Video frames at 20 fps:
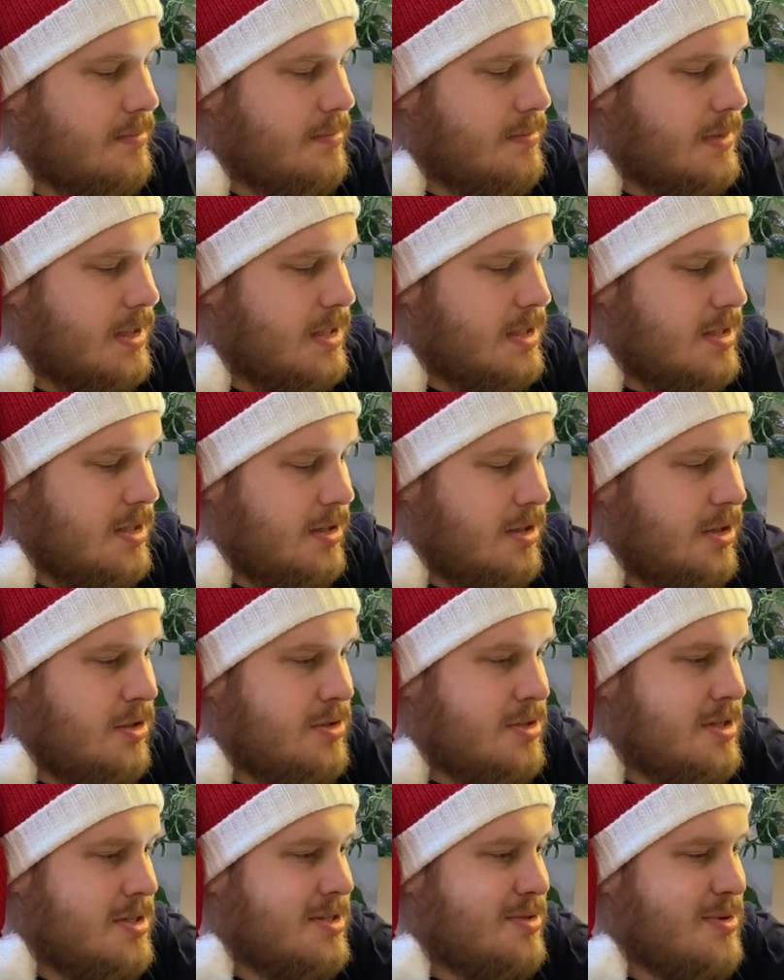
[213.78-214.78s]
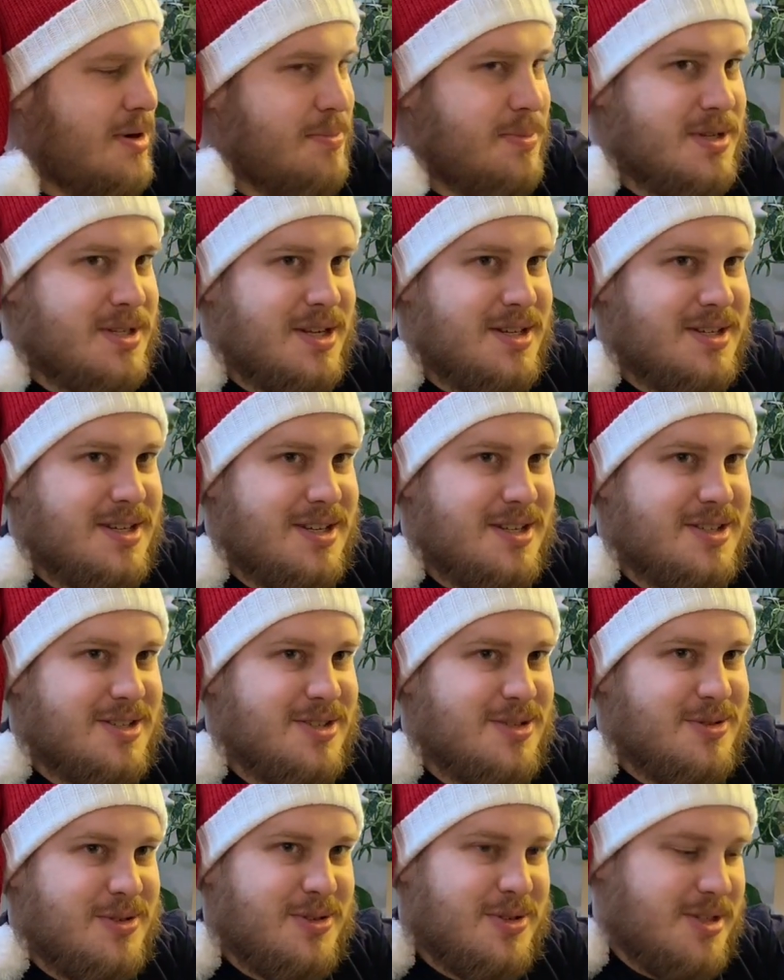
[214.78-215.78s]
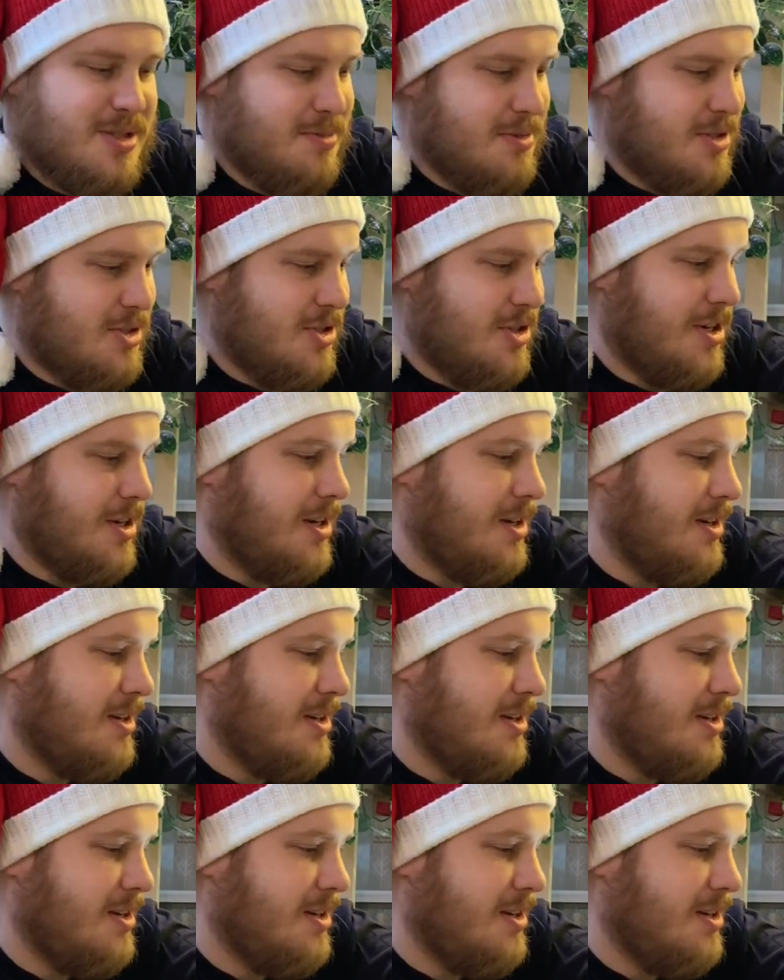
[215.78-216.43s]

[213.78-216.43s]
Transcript: It's the closest representation to a Christmas tree.